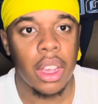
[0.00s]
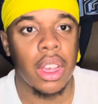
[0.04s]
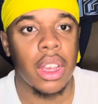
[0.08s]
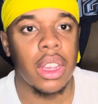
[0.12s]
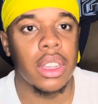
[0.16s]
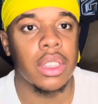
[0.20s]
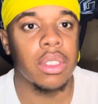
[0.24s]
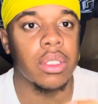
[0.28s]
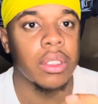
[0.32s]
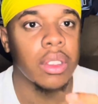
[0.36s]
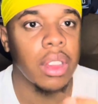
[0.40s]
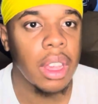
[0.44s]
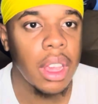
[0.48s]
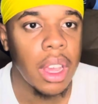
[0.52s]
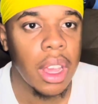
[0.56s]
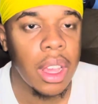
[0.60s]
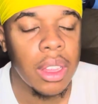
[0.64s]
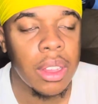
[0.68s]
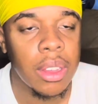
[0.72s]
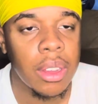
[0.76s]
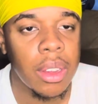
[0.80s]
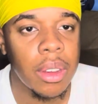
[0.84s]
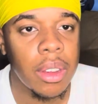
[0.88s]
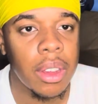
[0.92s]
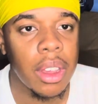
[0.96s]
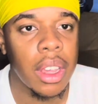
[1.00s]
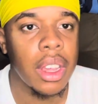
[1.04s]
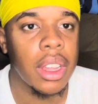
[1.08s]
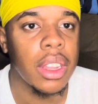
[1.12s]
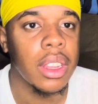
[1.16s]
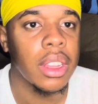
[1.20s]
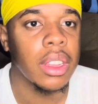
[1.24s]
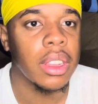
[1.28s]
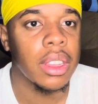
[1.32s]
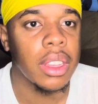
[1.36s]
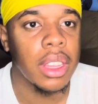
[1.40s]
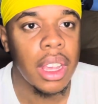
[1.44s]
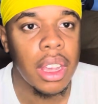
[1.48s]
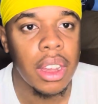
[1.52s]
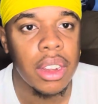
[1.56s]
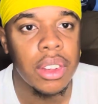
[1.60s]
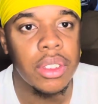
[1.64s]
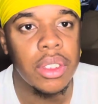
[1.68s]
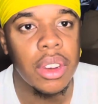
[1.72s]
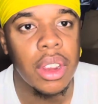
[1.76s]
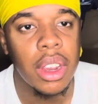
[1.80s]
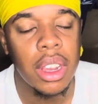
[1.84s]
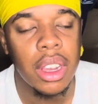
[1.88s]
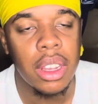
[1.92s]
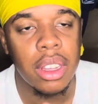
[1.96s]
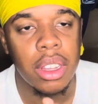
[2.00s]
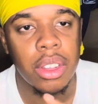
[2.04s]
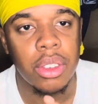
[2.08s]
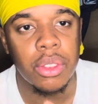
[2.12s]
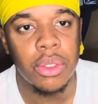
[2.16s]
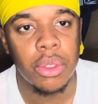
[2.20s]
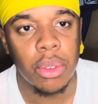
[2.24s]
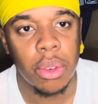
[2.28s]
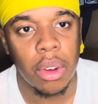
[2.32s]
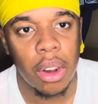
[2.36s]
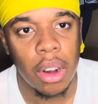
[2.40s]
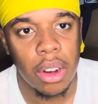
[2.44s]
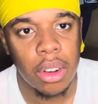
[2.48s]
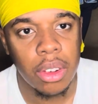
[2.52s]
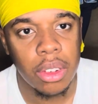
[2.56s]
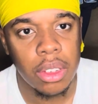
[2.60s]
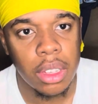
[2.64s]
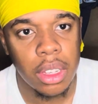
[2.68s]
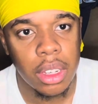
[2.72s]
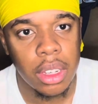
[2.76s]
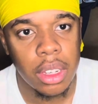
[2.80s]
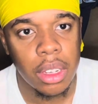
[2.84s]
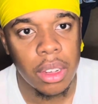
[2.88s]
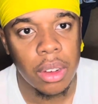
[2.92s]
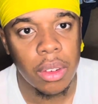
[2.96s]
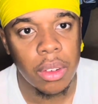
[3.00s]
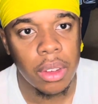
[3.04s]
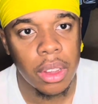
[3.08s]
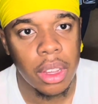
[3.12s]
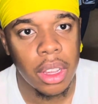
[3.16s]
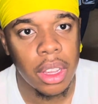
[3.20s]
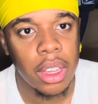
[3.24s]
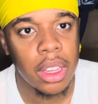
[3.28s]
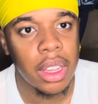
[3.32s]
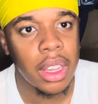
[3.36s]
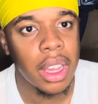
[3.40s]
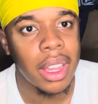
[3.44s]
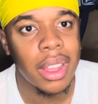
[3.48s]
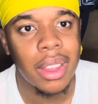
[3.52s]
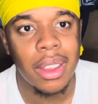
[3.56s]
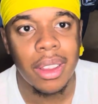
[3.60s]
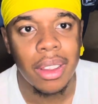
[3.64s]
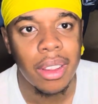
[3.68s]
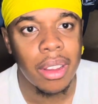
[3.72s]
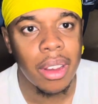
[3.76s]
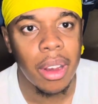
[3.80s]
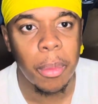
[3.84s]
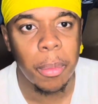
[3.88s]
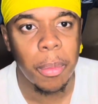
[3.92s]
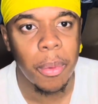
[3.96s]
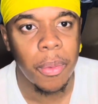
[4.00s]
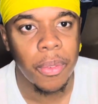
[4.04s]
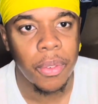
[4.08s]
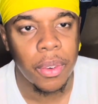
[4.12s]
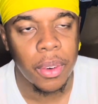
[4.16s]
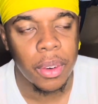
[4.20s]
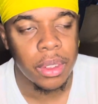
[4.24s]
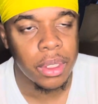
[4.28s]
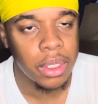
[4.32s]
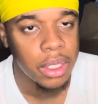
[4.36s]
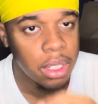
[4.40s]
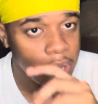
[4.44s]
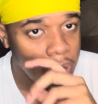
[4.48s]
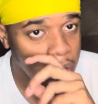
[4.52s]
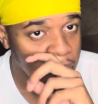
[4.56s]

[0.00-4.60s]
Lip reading: So they ended up getting DeAndre Ayton and Jrue Holiday, okay, and a couple firsts.